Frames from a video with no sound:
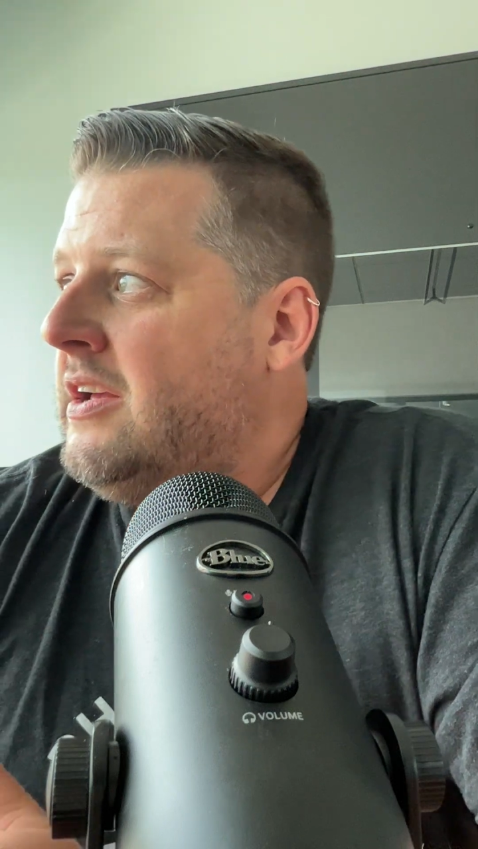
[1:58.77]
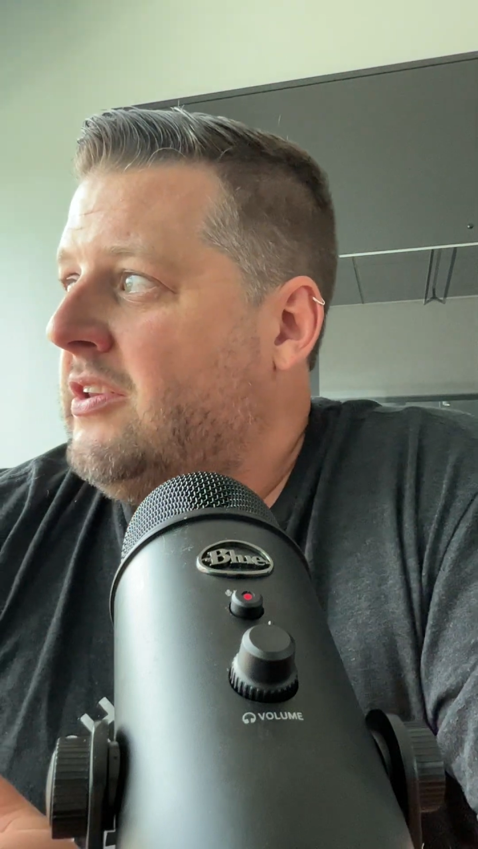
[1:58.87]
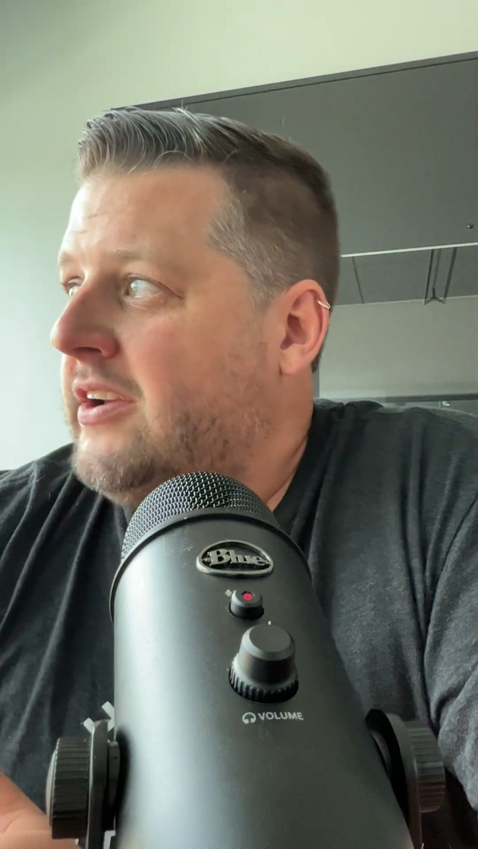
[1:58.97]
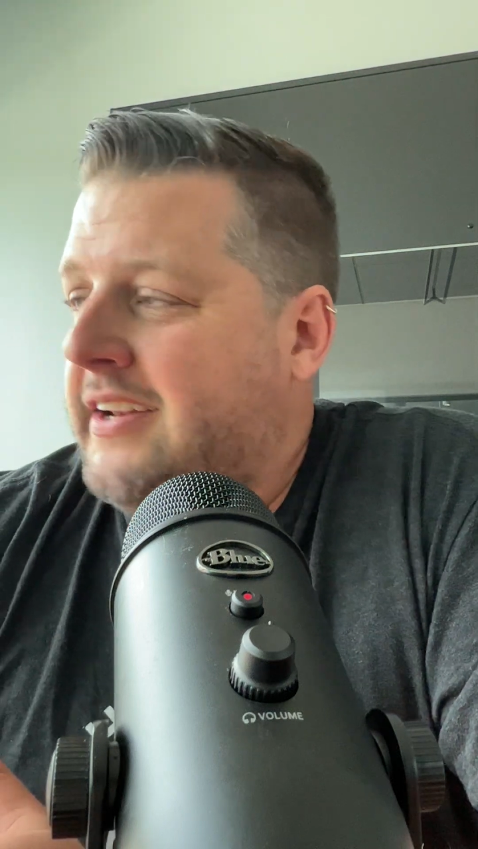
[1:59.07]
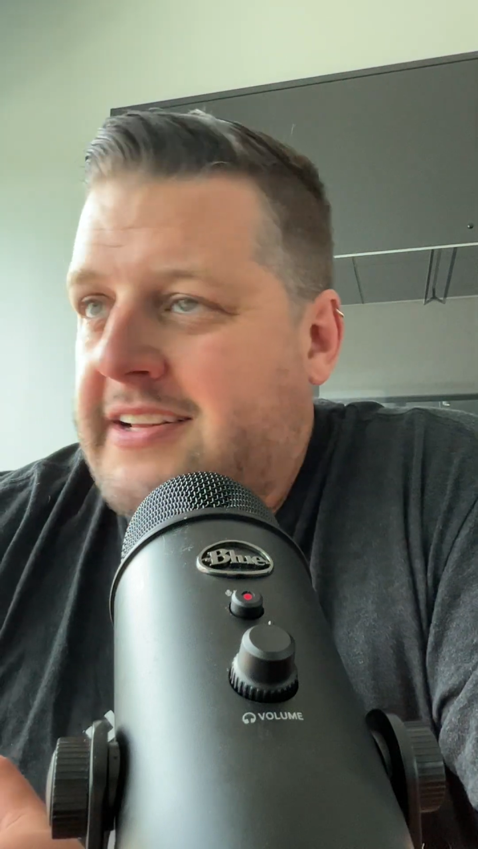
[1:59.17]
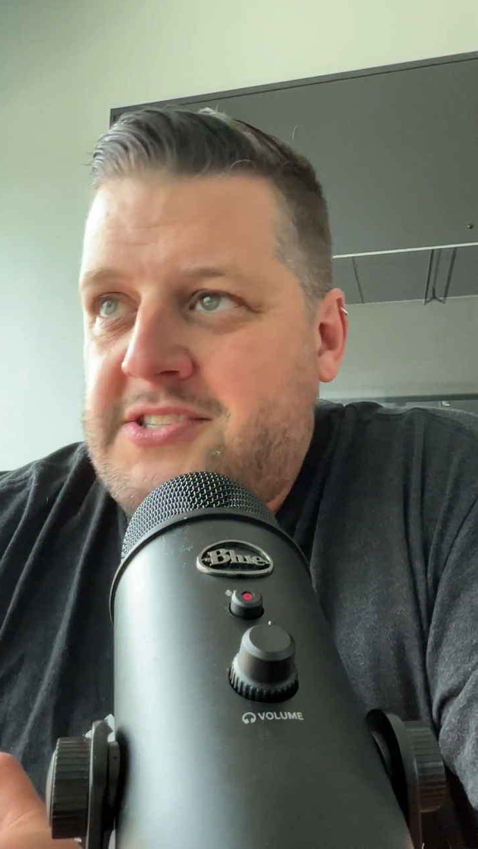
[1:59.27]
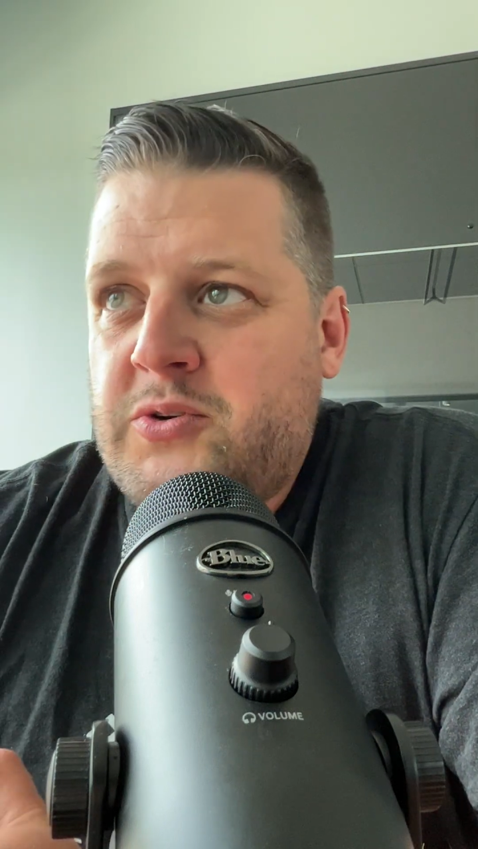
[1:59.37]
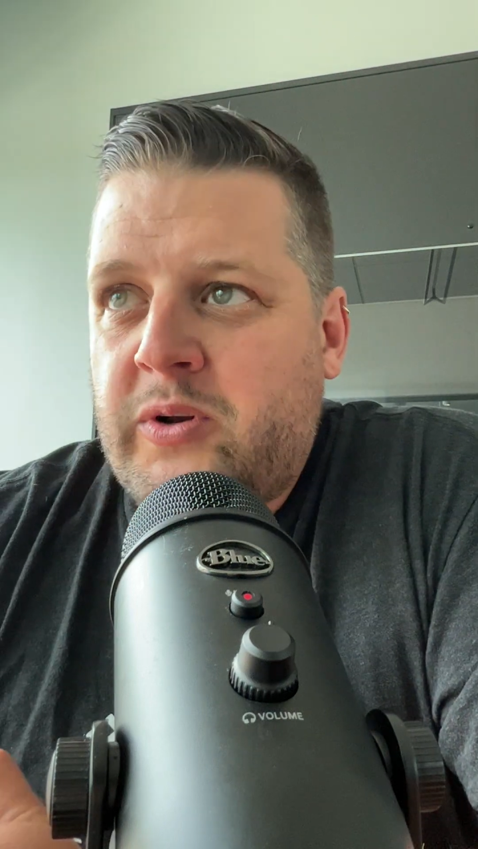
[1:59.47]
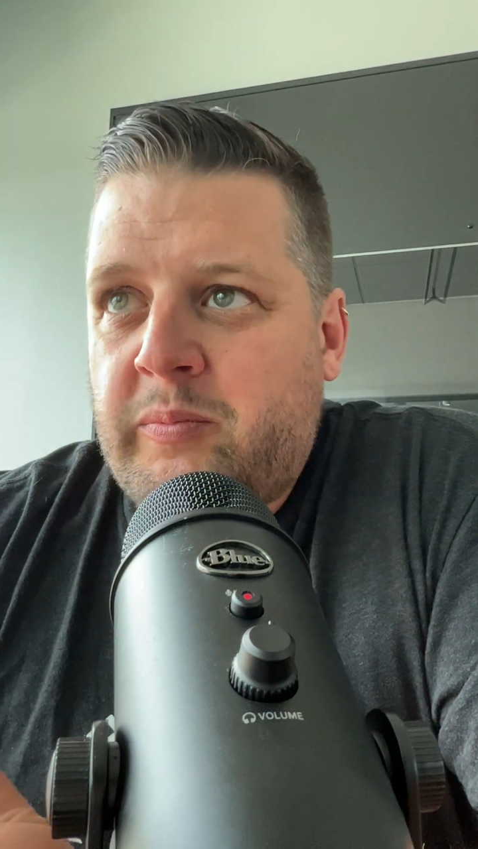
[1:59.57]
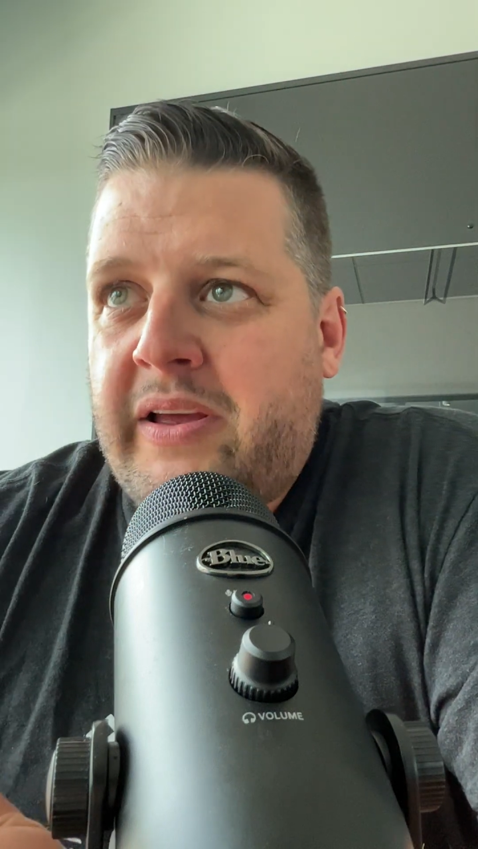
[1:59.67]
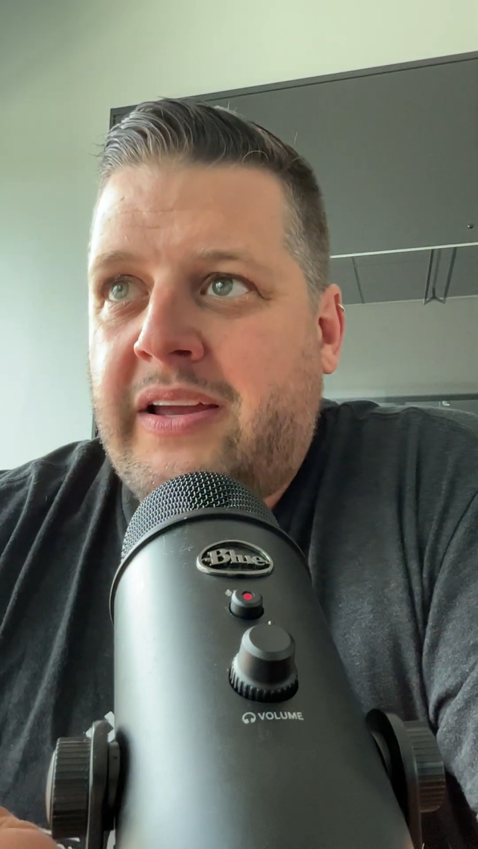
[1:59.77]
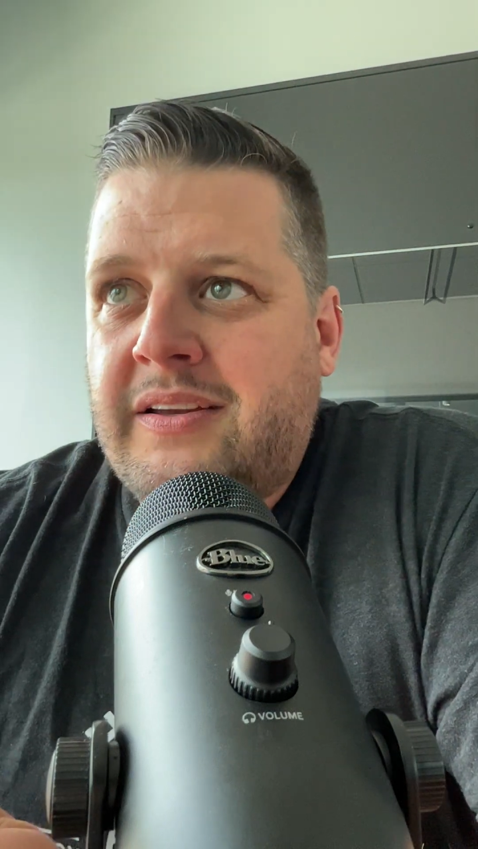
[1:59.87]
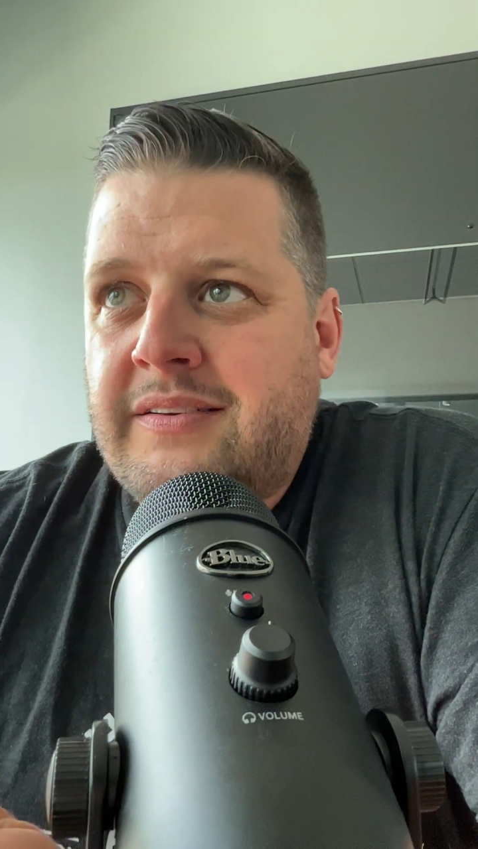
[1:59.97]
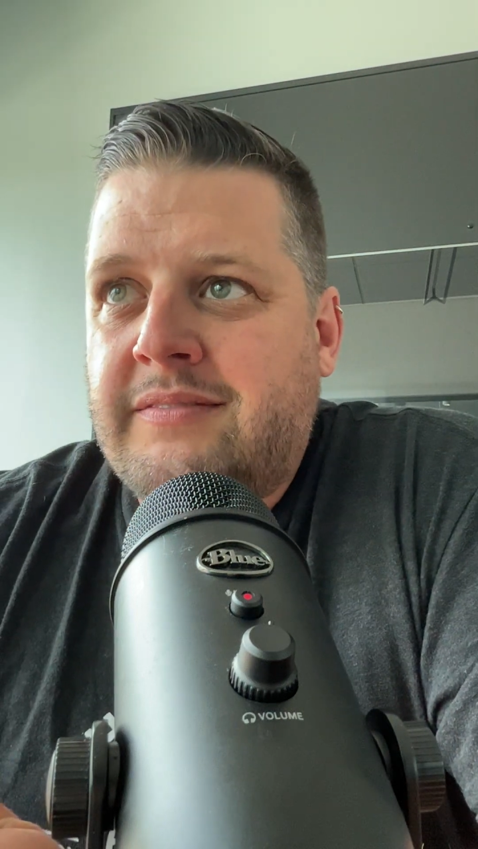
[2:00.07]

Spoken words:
Looking into it, I'm like,